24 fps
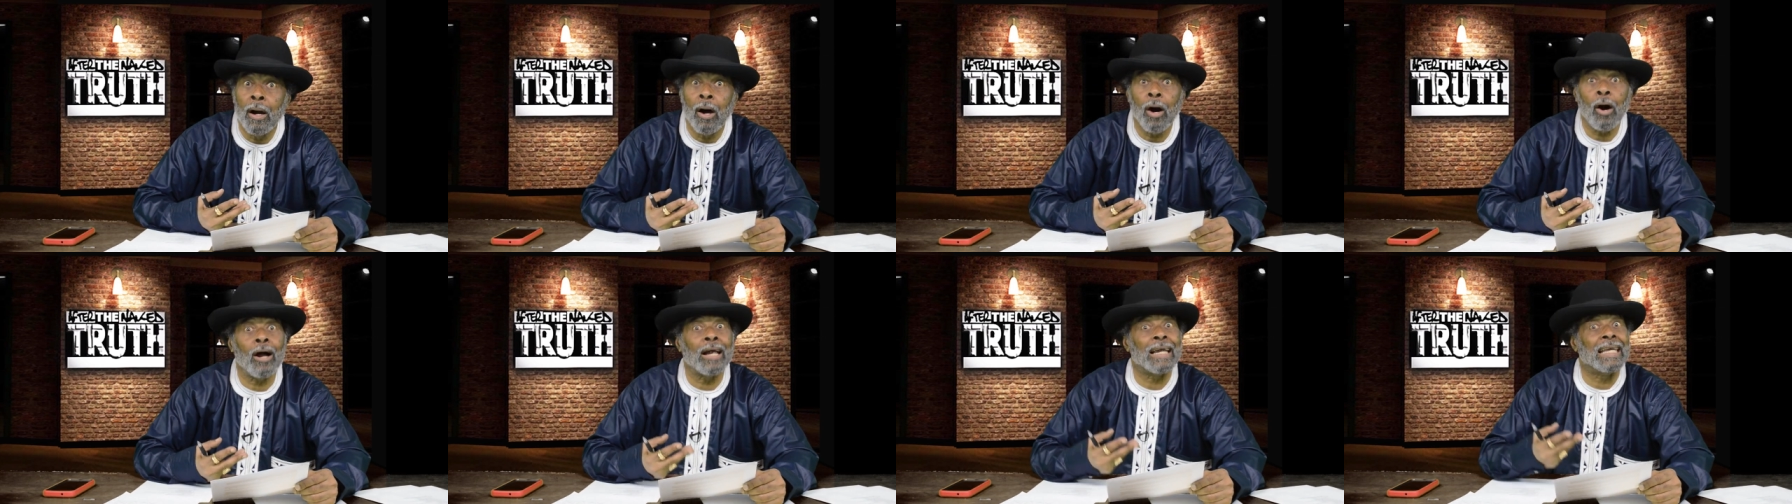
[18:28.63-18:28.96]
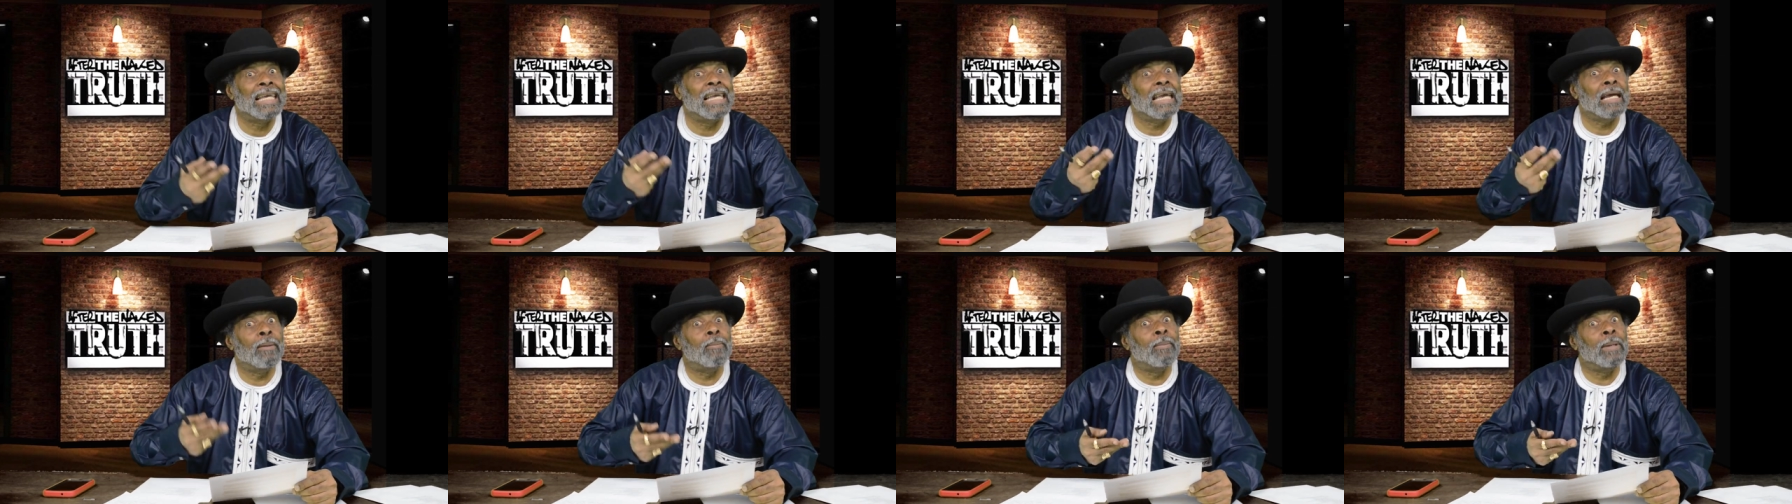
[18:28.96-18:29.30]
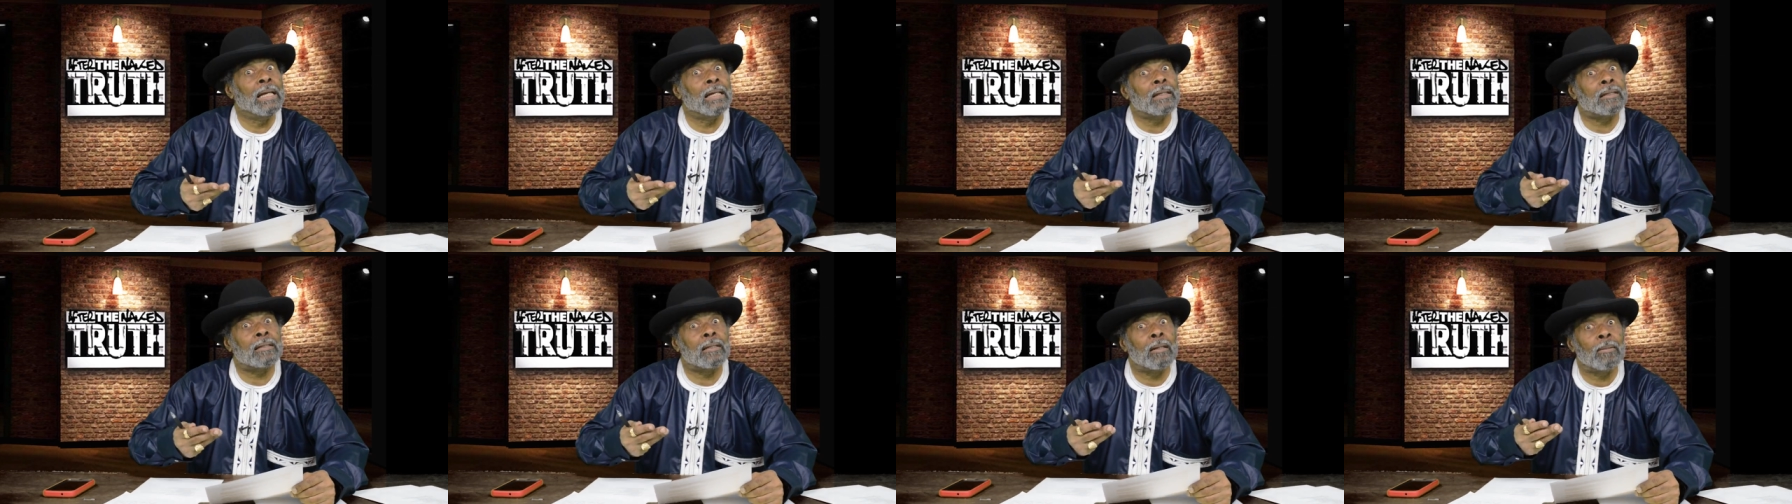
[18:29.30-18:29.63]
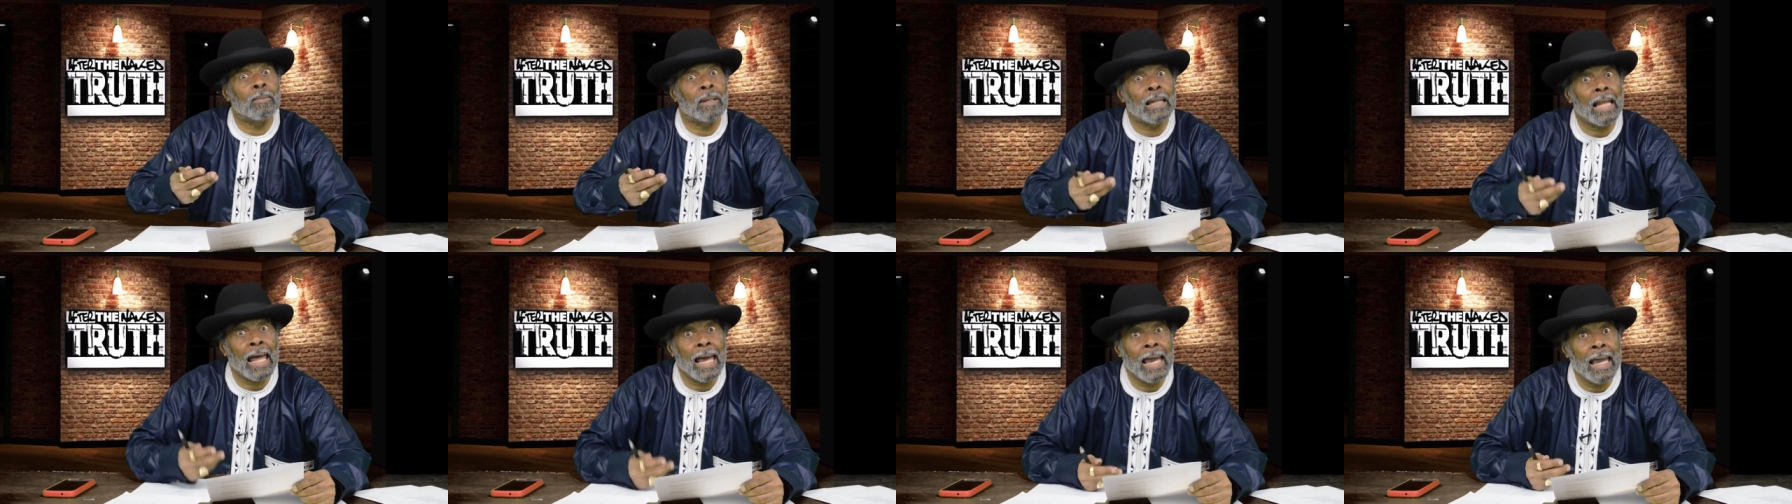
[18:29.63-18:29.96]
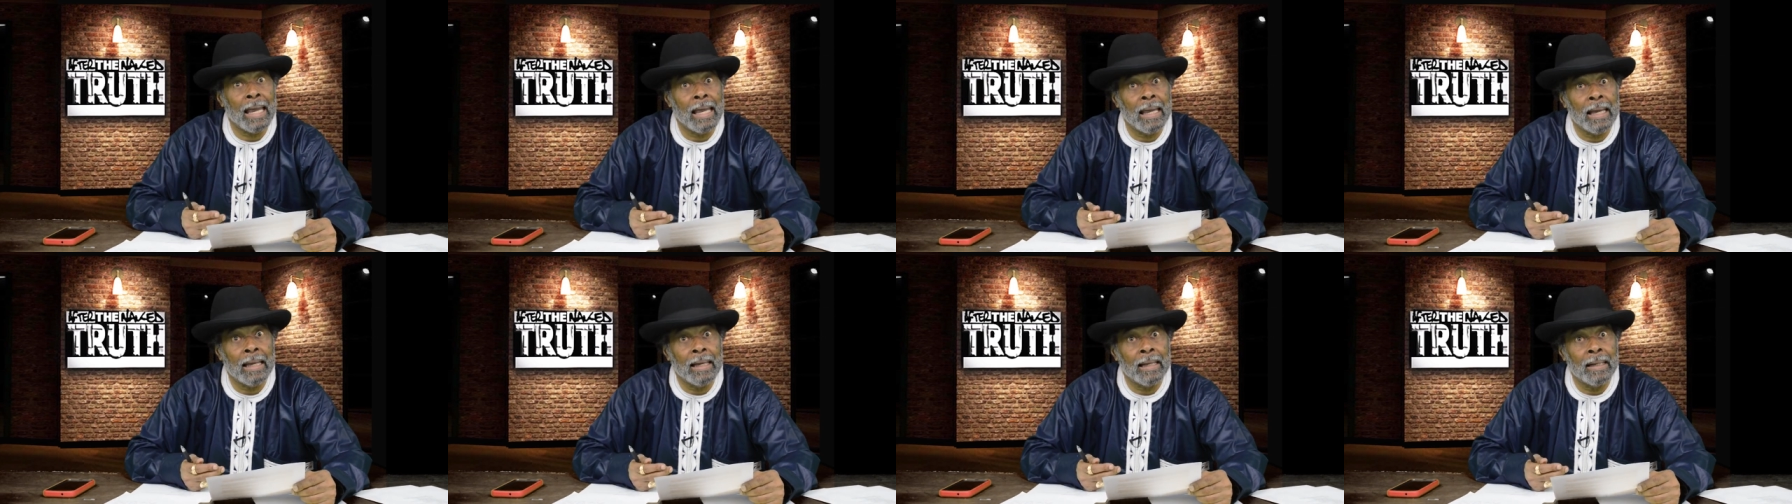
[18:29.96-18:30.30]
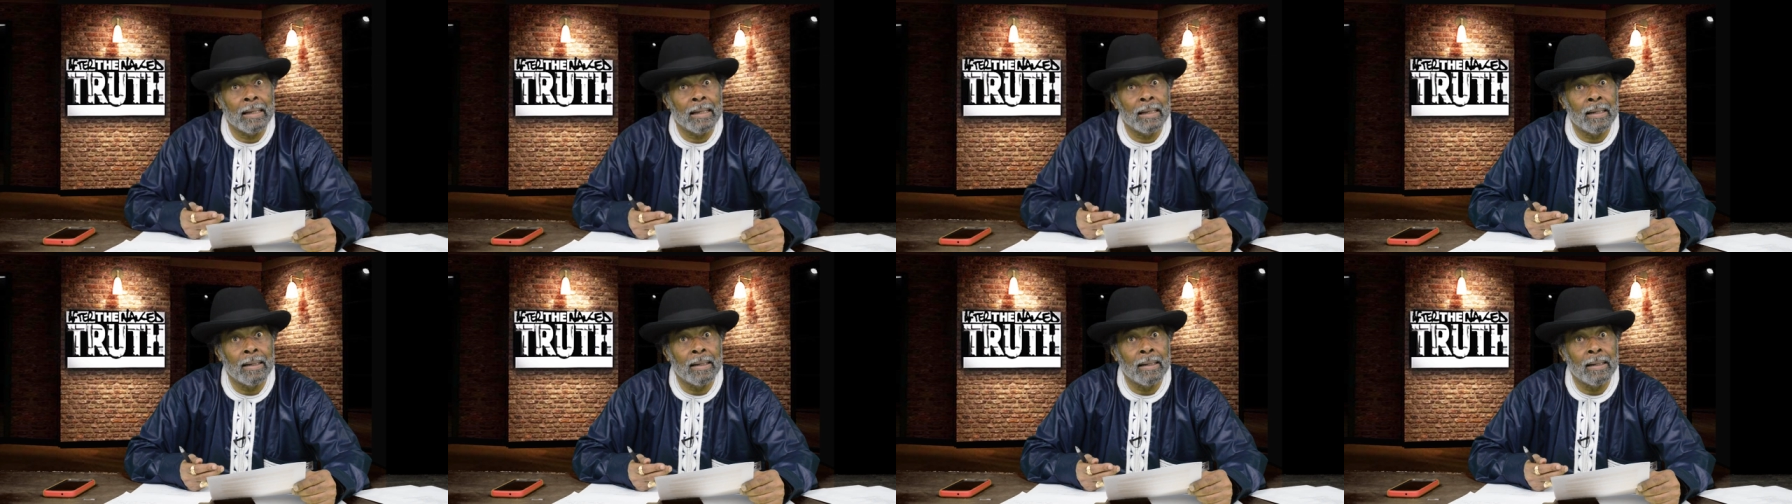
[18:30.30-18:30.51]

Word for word: or give me some land,